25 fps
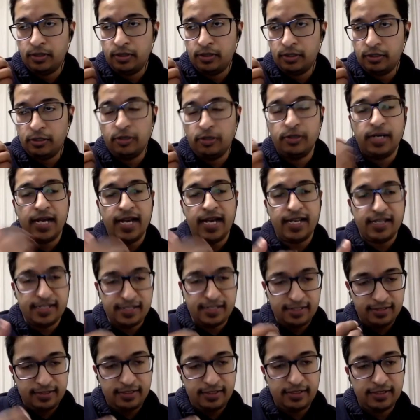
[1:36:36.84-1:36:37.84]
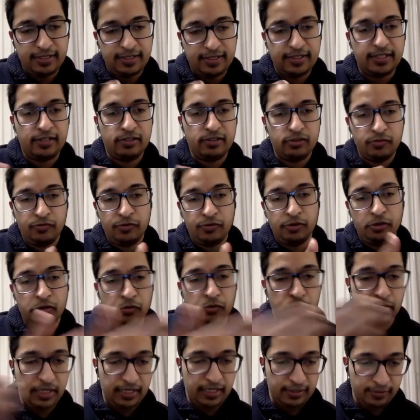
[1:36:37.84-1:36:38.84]
Or I can see that there is
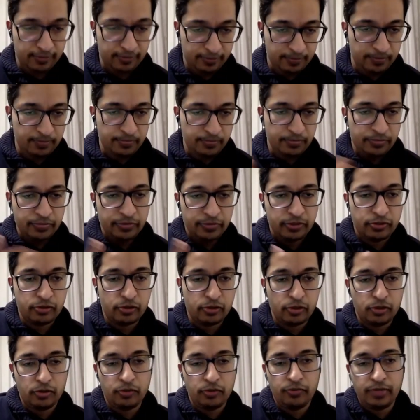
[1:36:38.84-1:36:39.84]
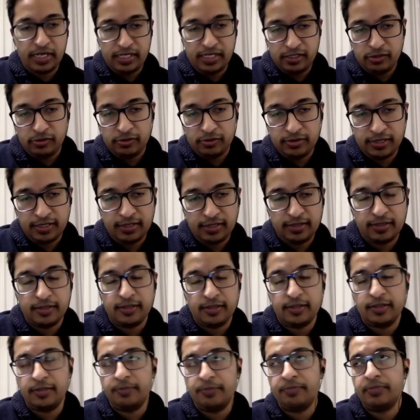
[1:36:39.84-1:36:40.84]
following. So when you said
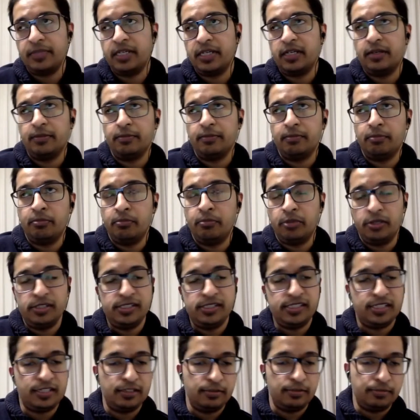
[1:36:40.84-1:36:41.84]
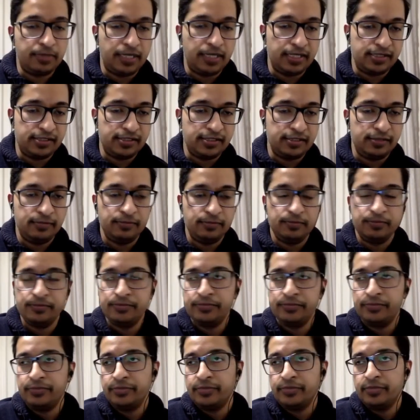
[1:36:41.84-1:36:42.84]
political party,
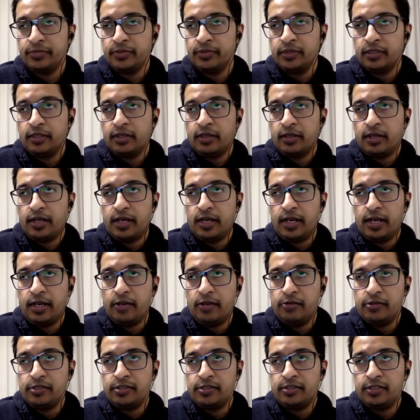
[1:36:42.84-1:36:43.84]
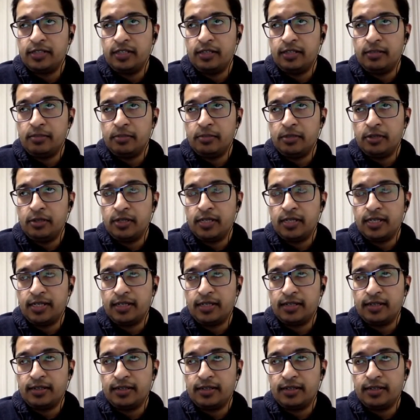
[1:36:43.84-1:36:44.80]
I would say more like